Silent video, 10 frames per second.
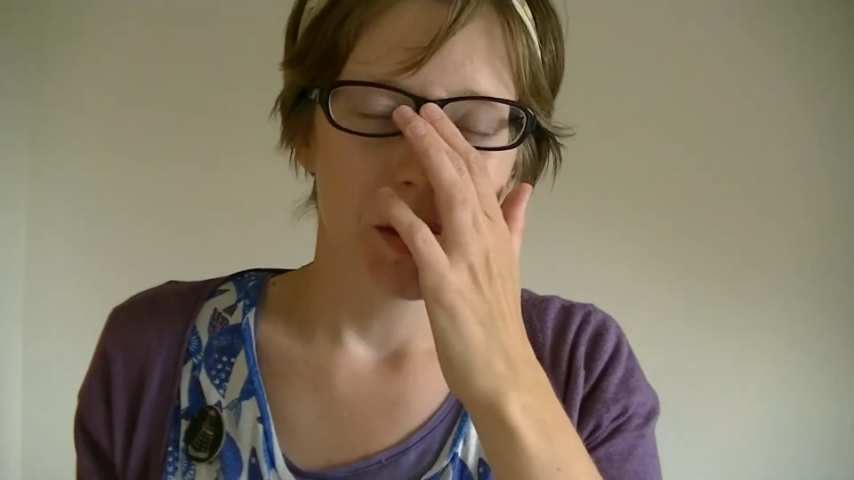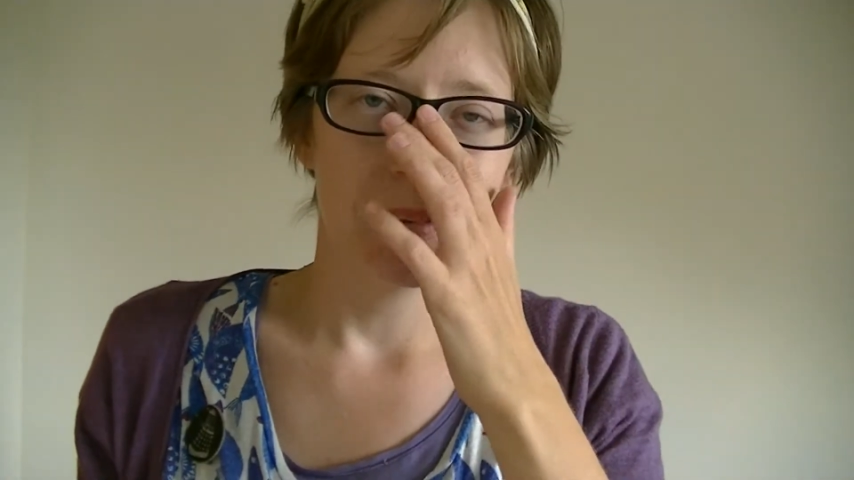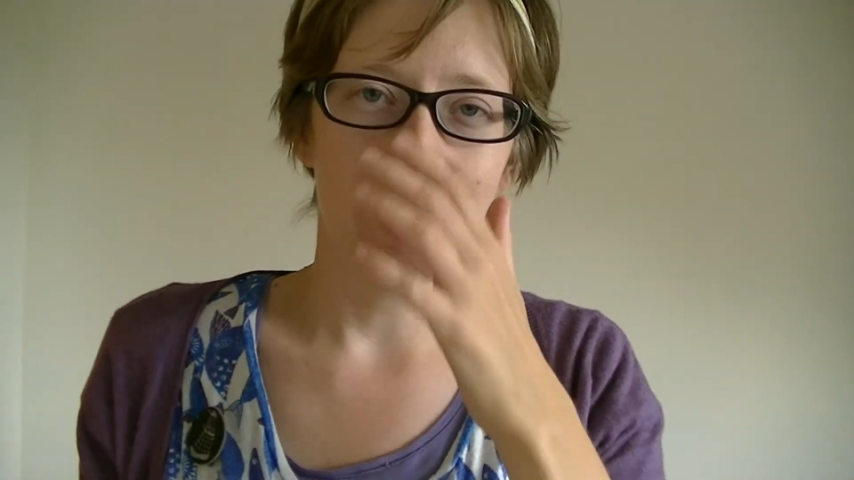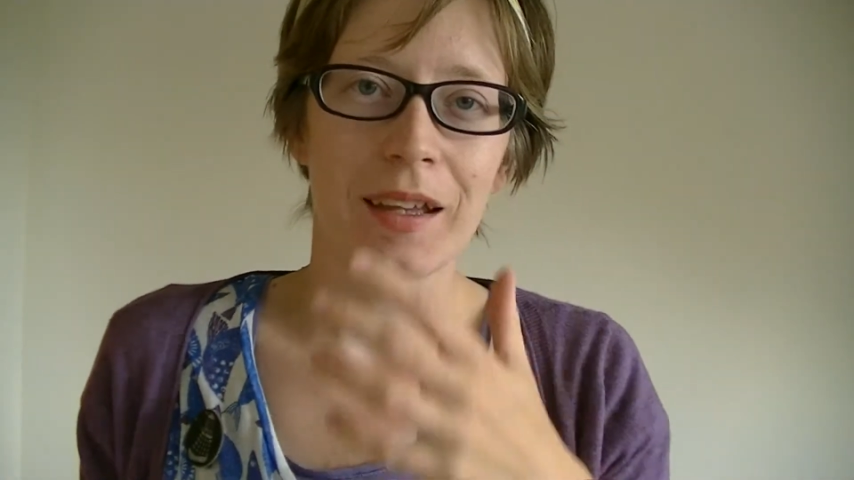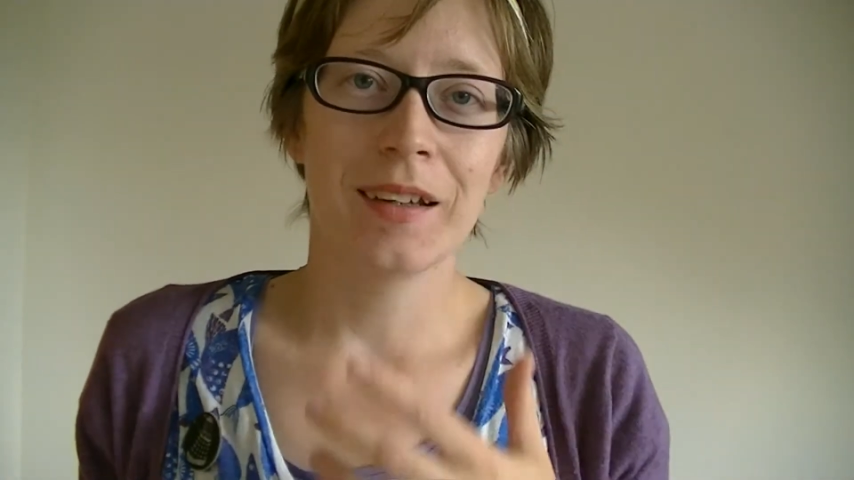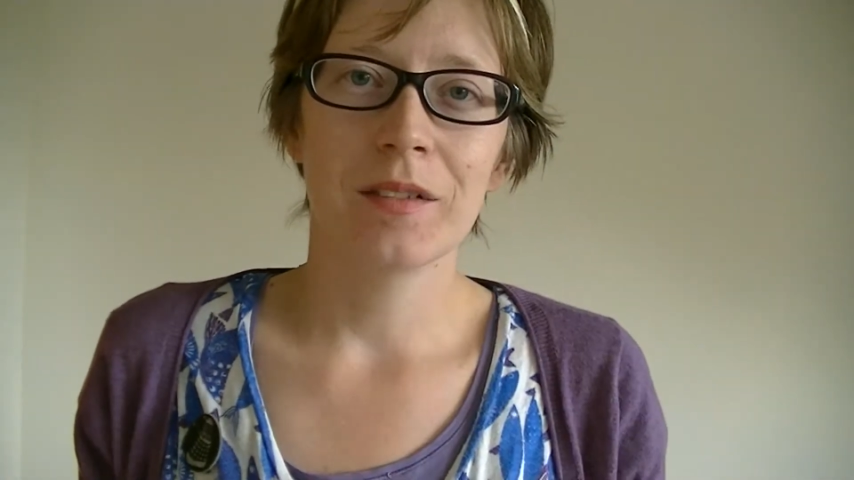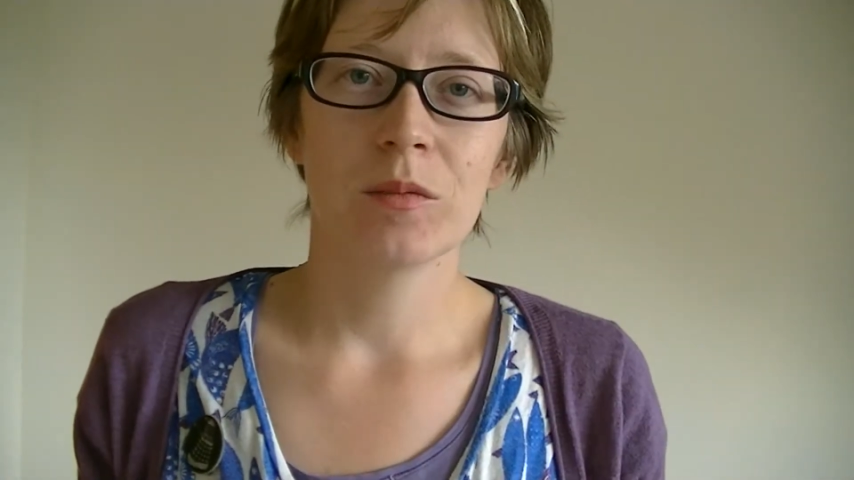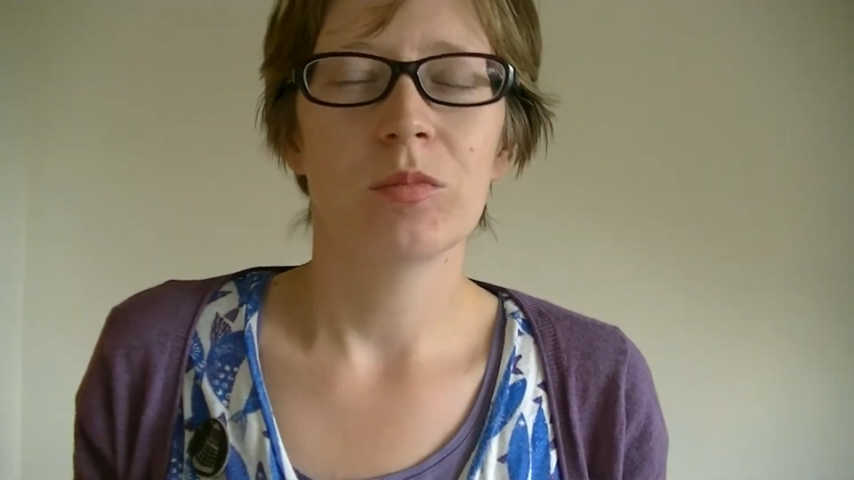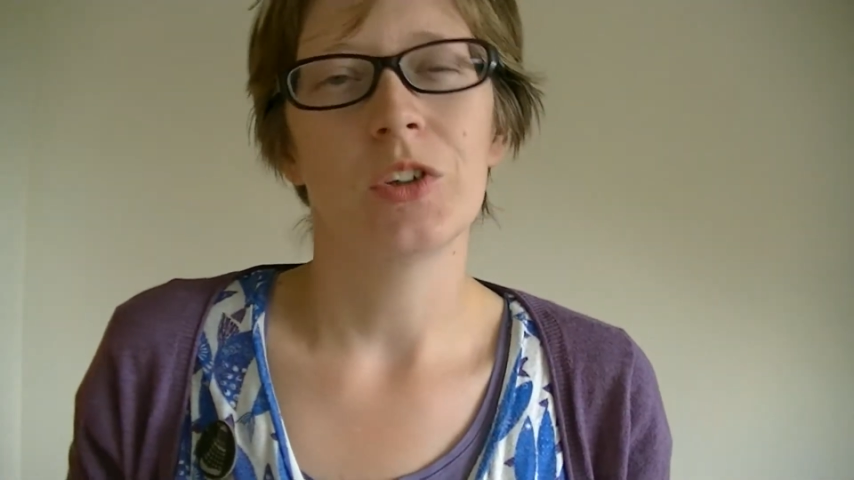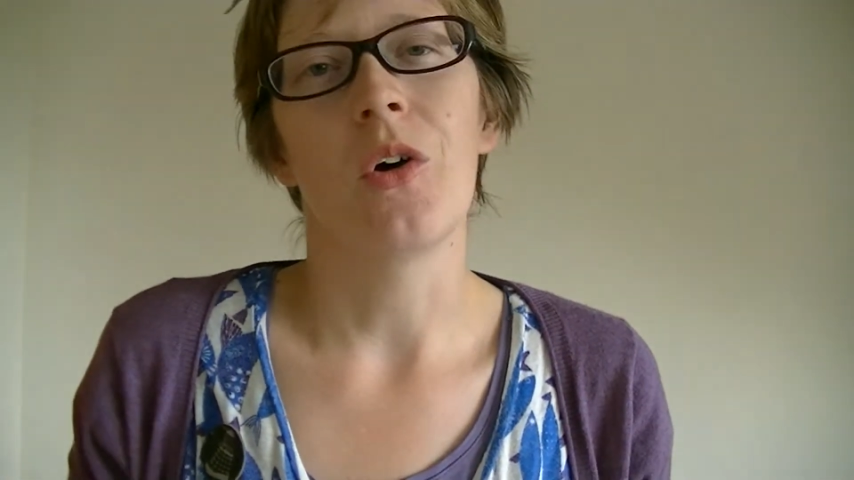then,
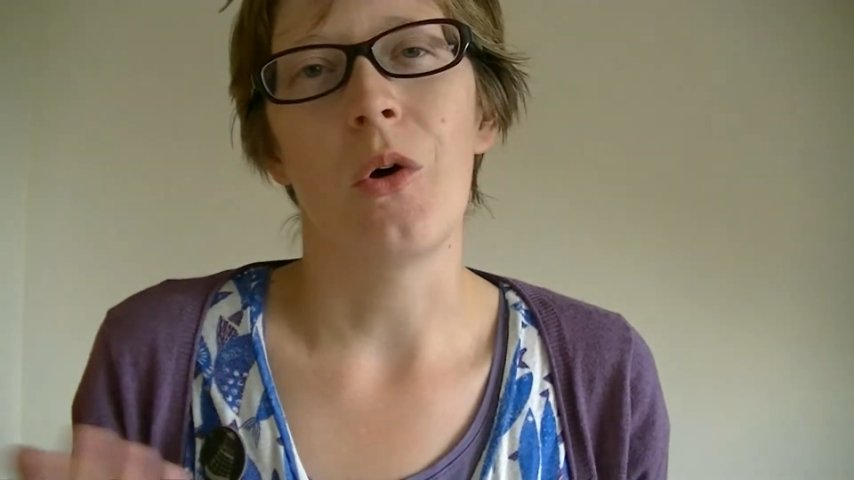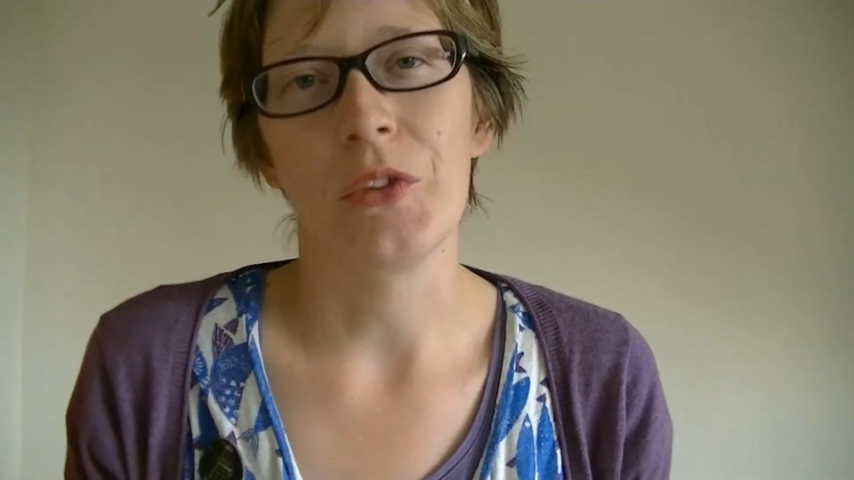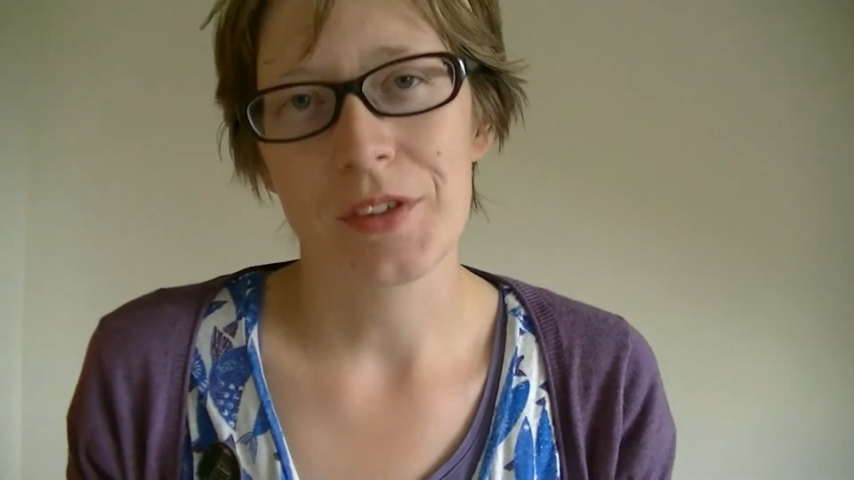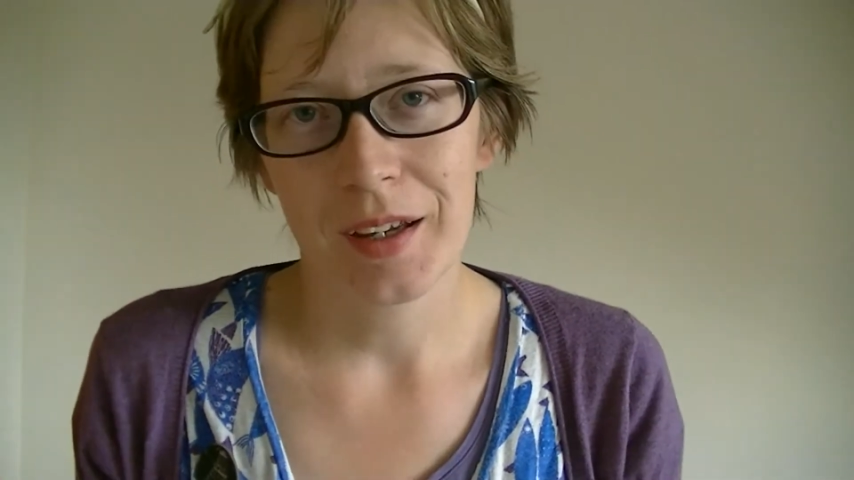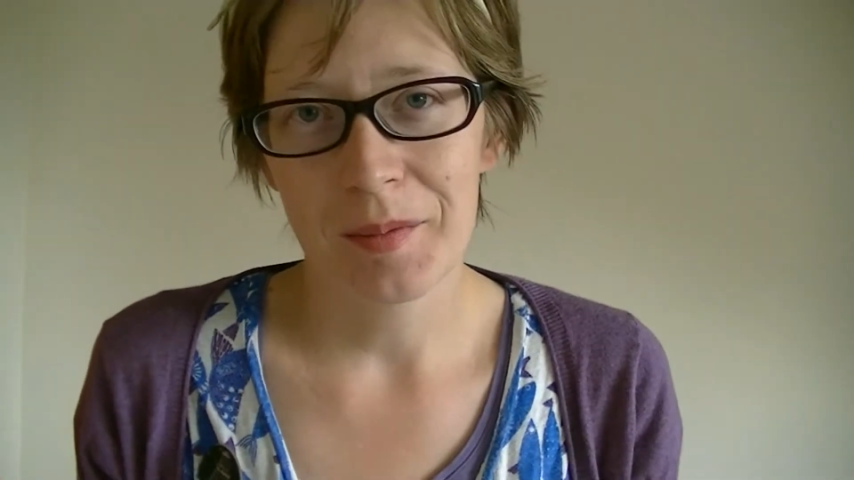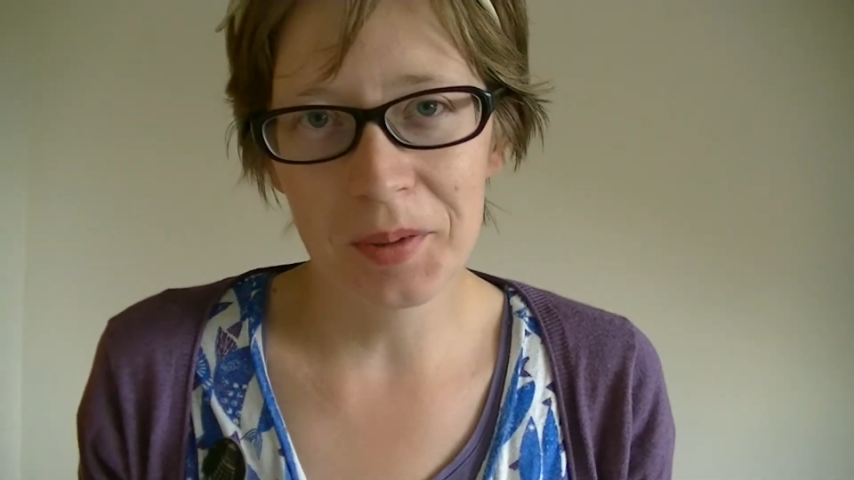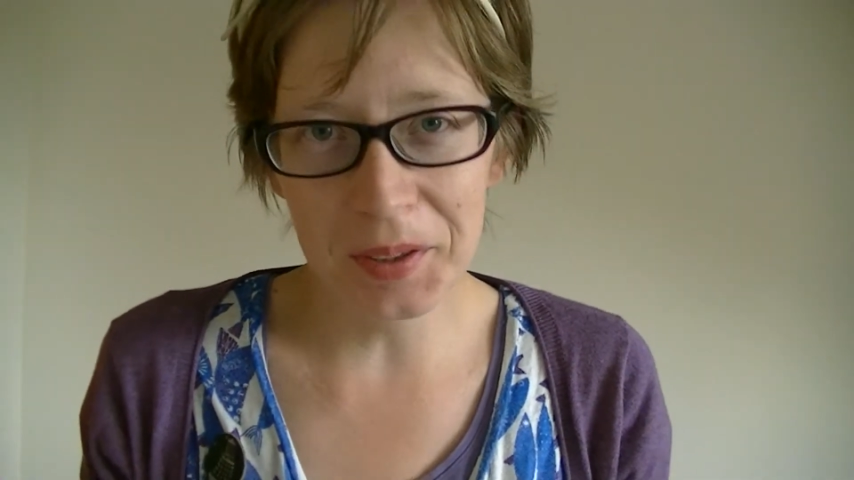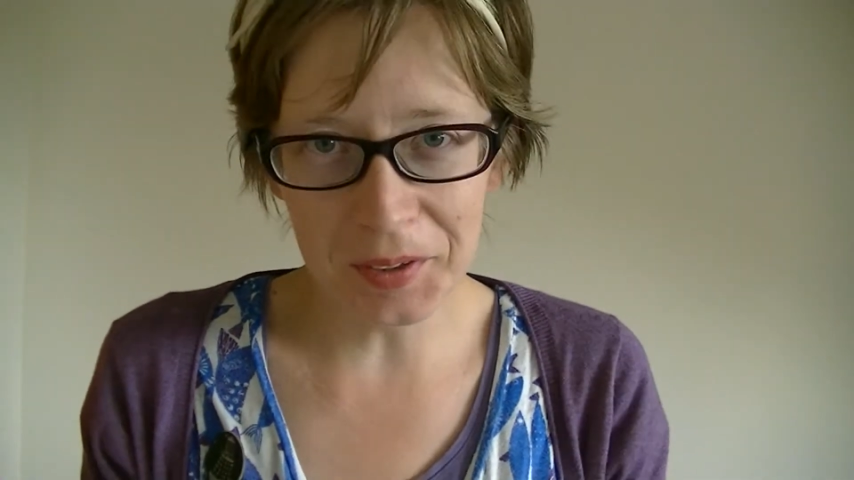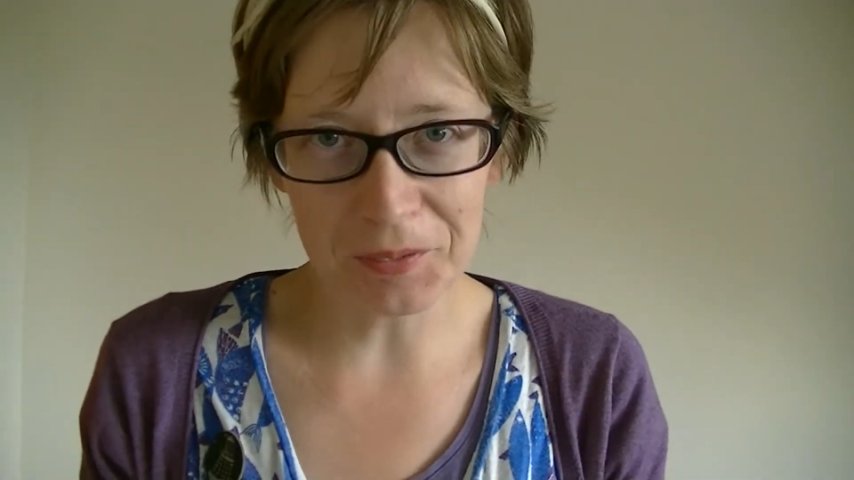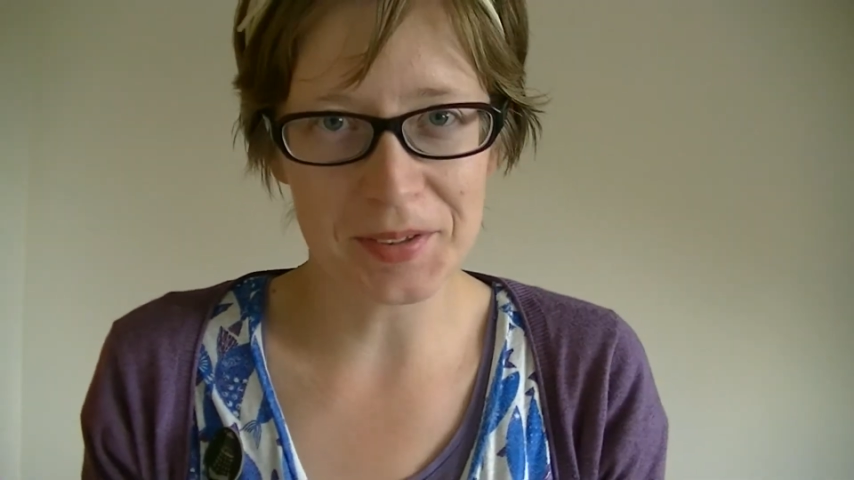well, not all the time
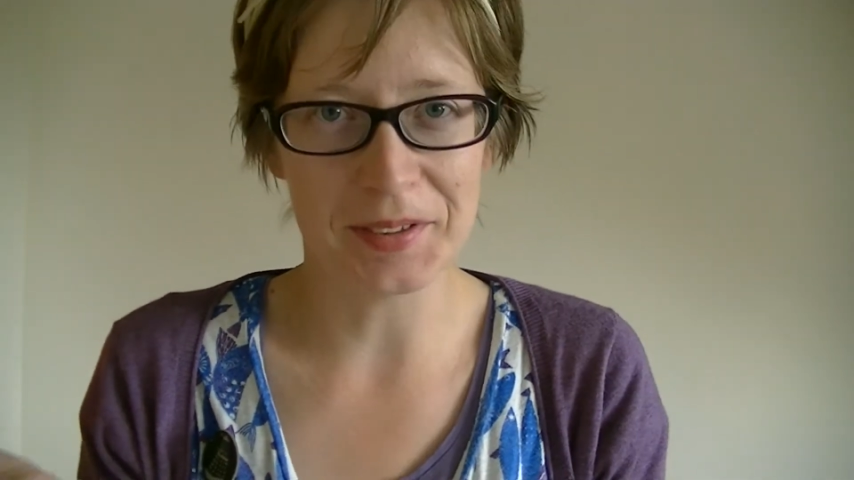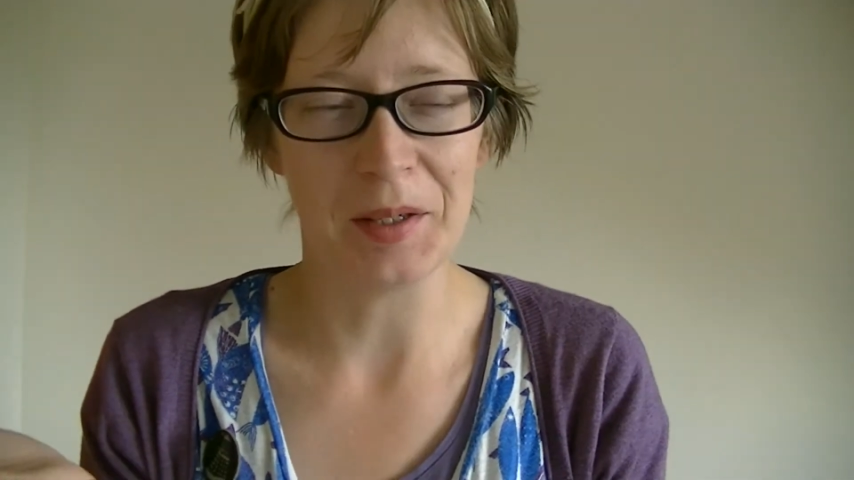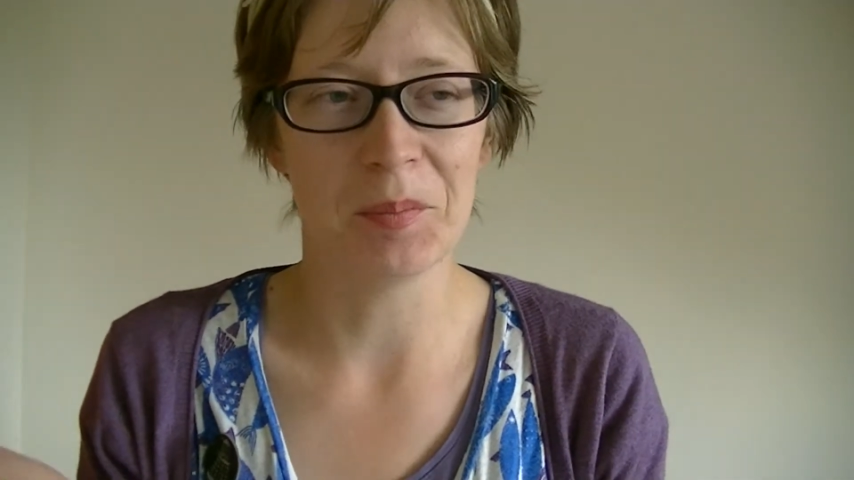obviously,